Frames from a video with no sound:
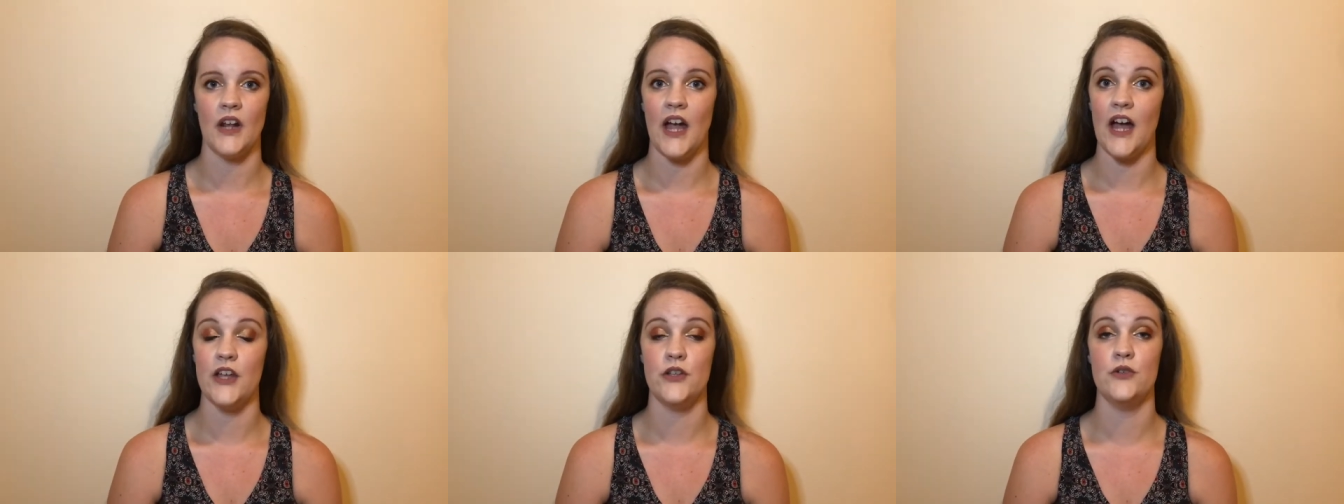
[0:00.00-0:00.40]

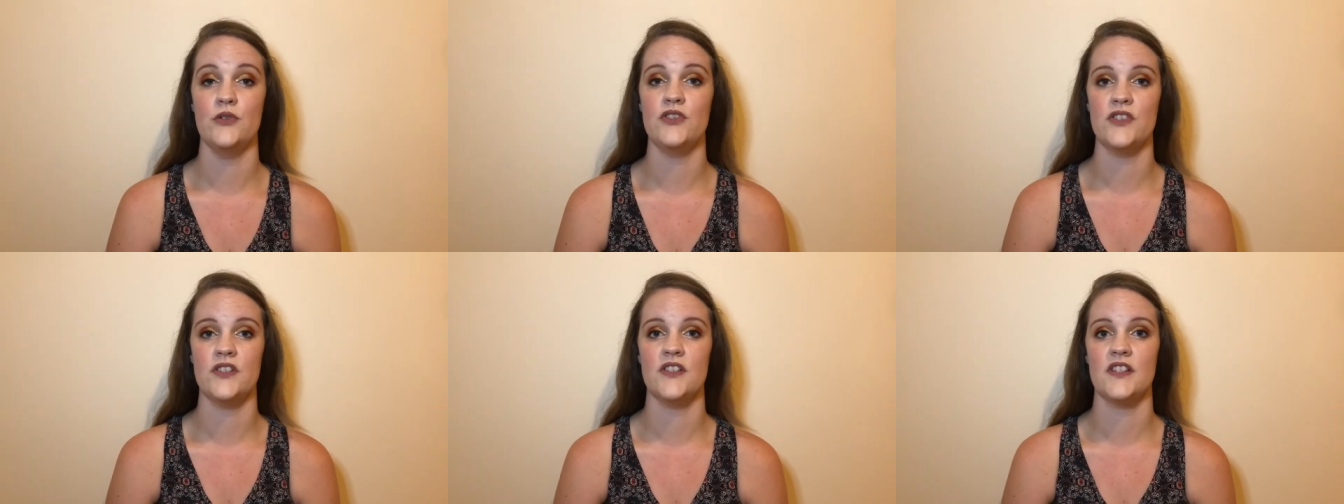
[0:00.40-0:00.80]
I
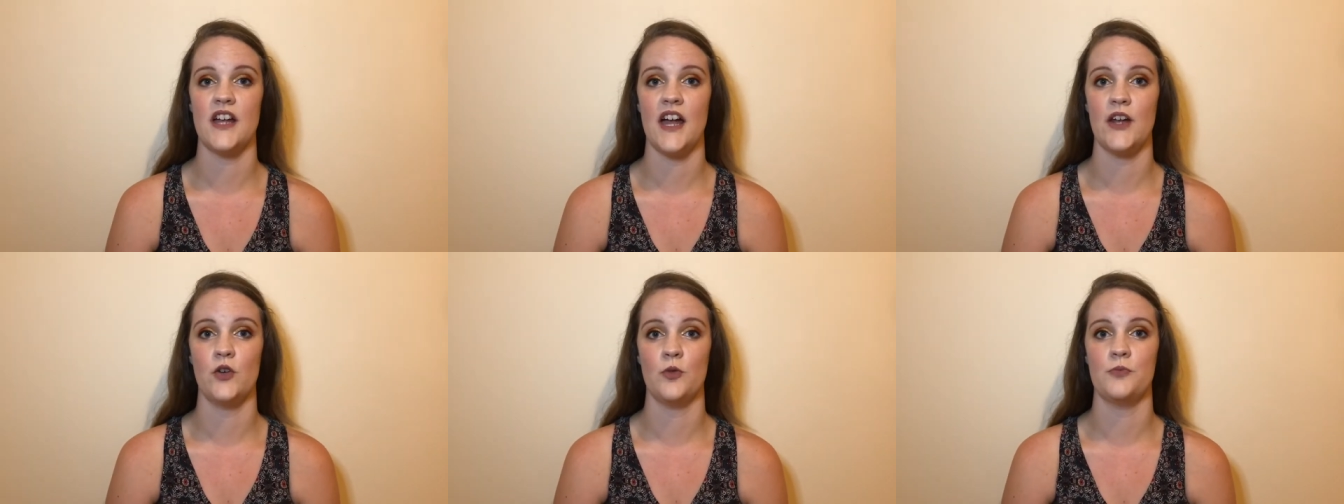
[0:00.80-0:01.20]
used to
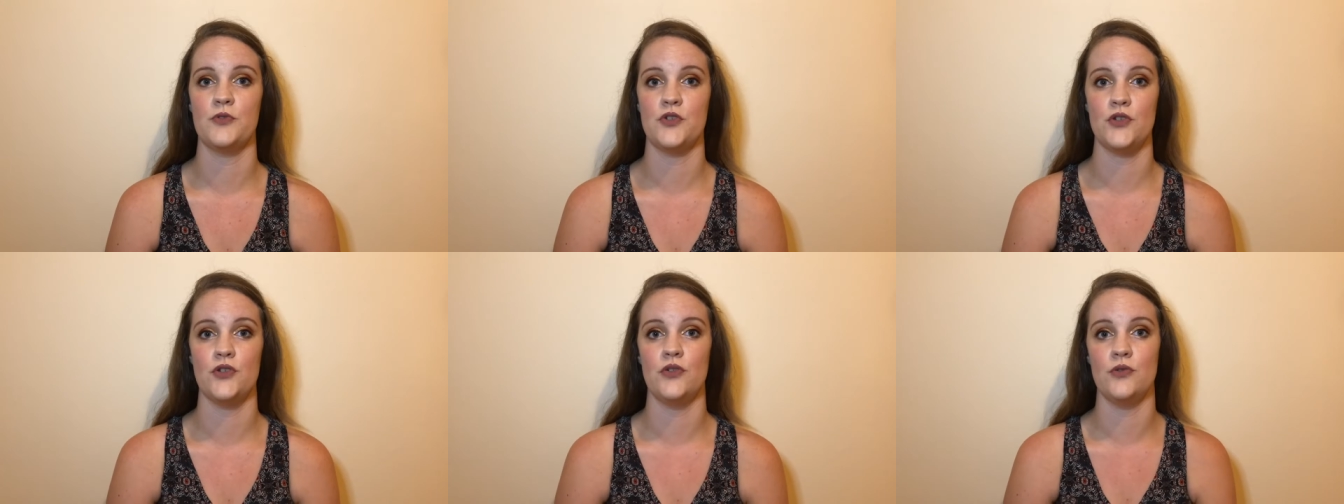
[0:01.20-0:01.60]
sign up
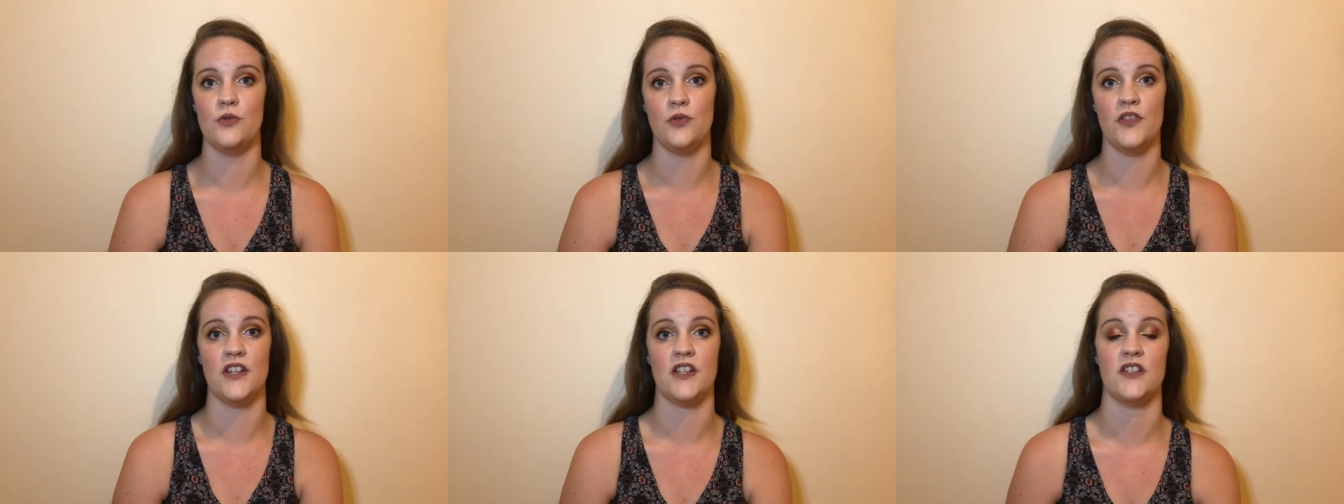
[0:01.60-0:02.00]

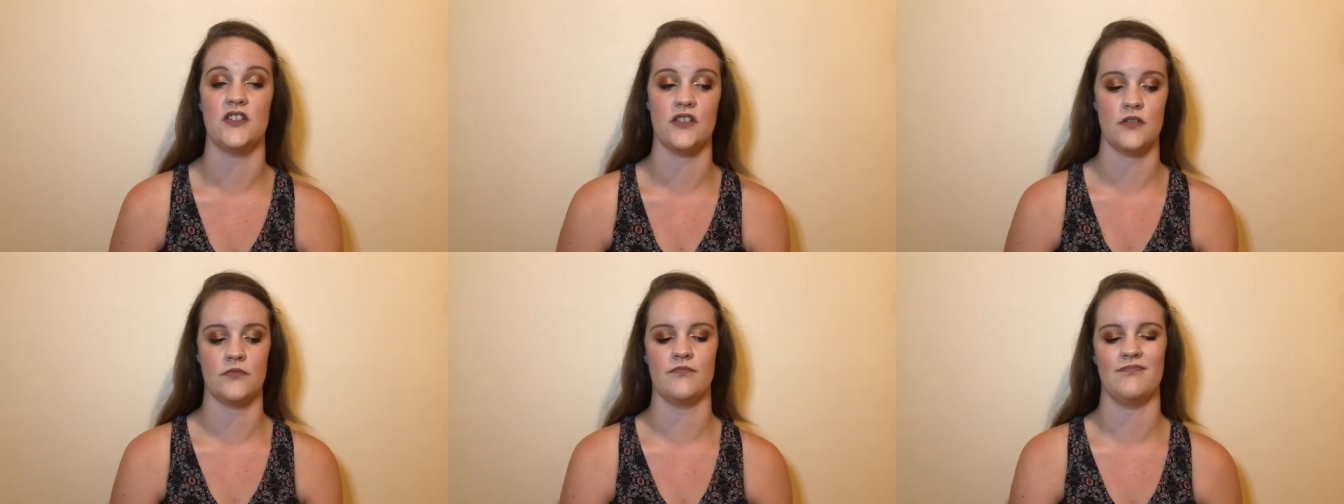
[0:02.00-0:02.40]
to
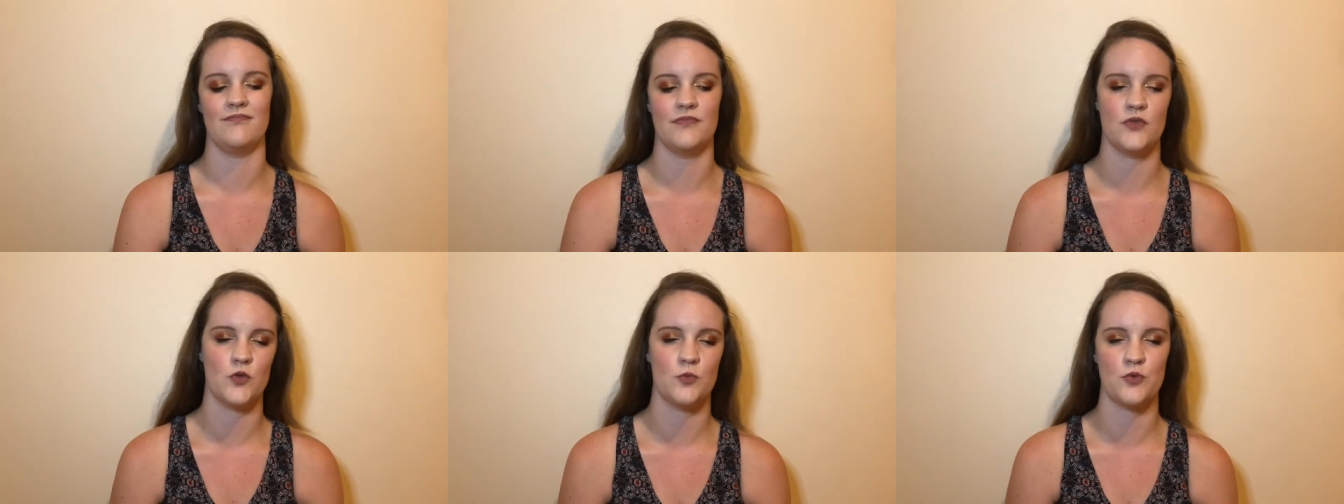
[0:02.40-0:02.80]
this
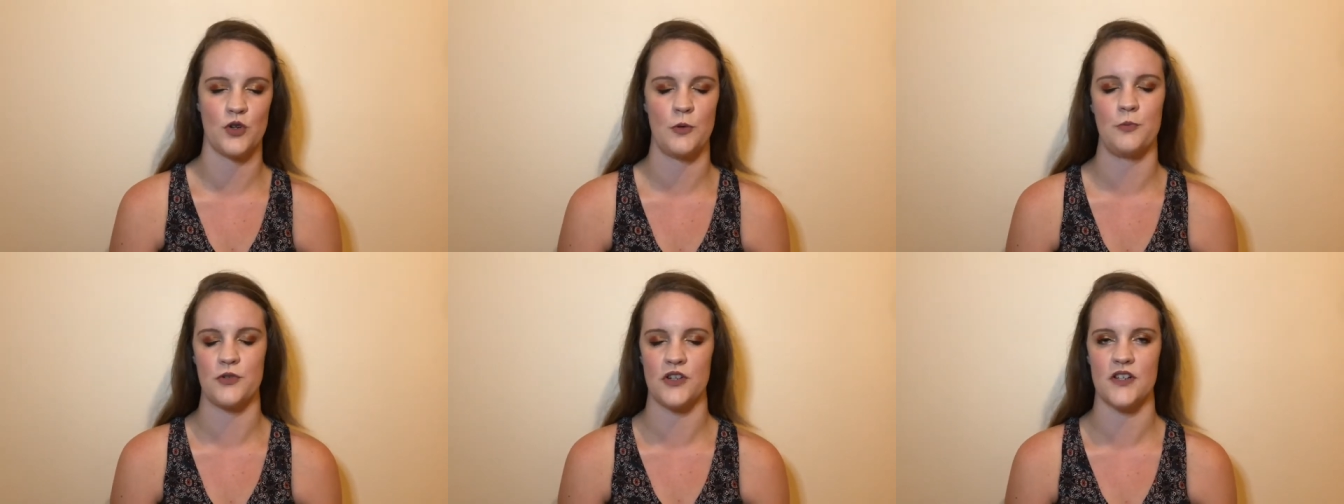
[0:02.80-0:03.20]

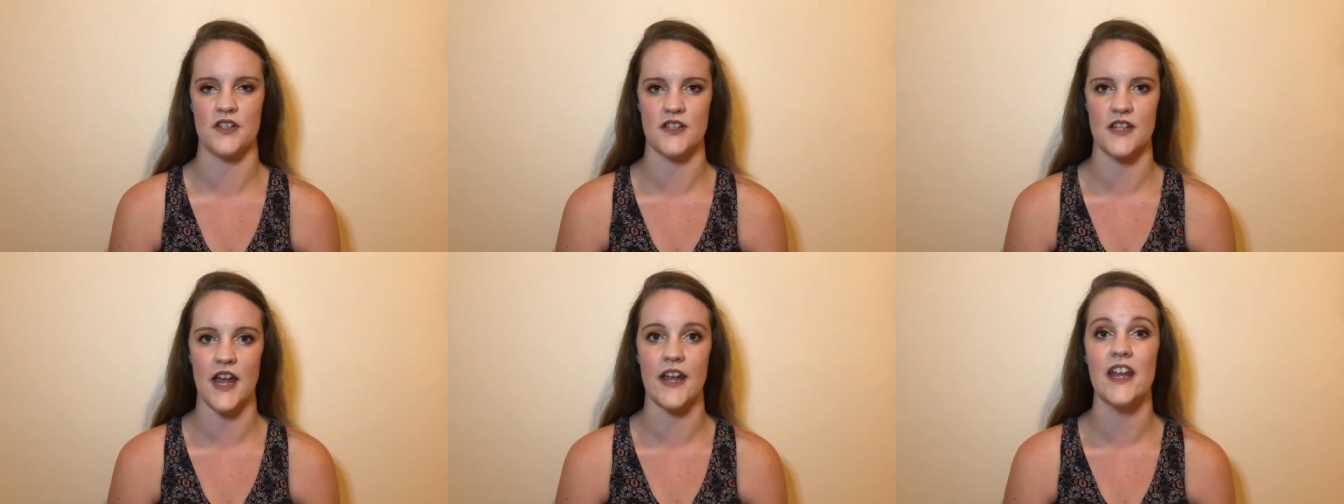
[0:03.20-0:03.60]
subscription,
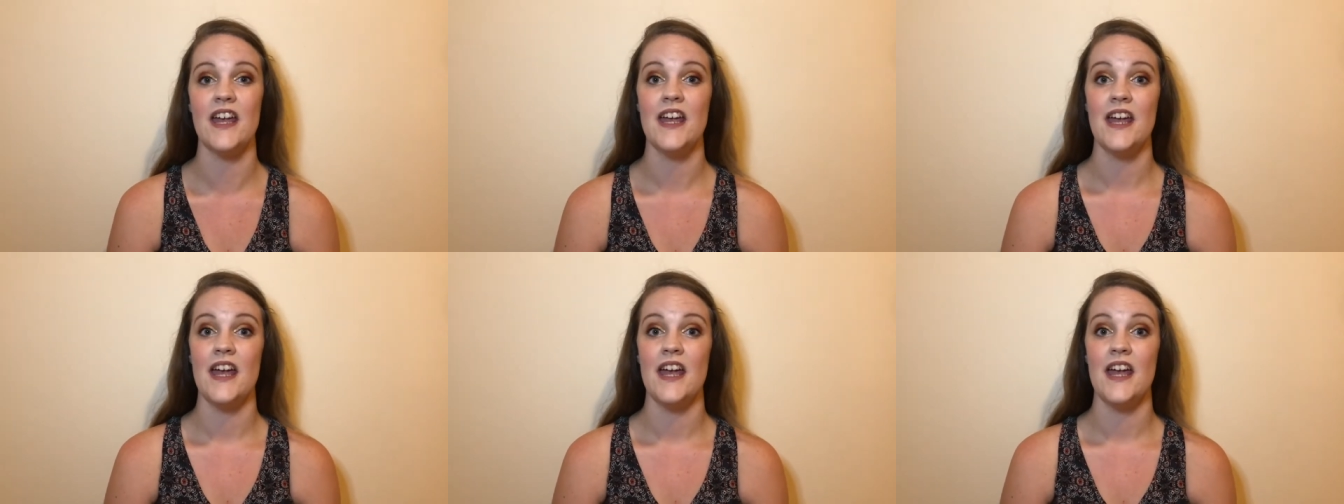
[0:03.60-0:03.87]
as I say,